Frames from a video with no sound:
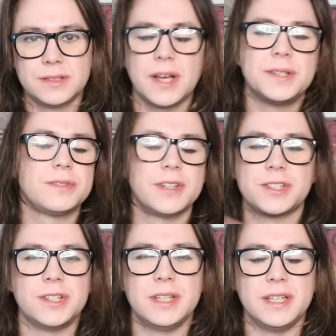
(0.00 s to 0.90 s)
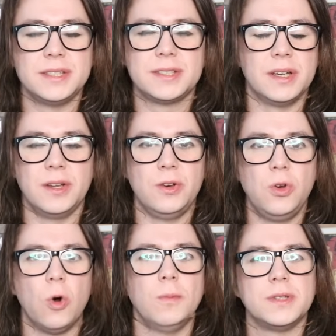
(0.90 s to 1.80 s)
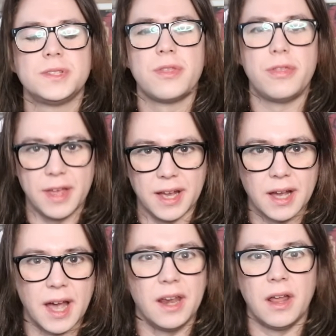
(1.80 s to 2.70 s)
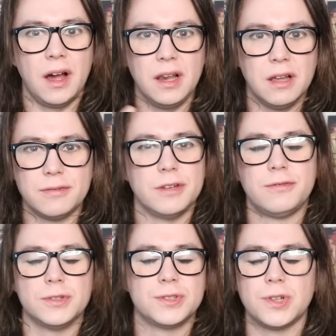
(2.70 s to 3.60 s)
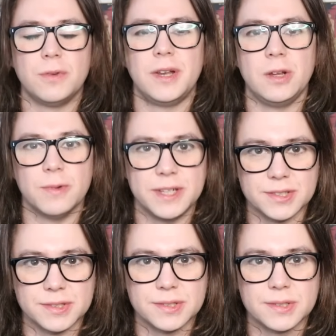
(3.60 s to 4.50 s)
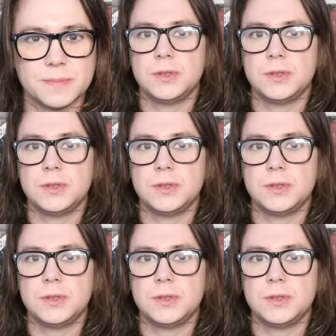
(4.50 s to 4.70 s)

Science fiction is an enormous thing, and I love it for so many reasons.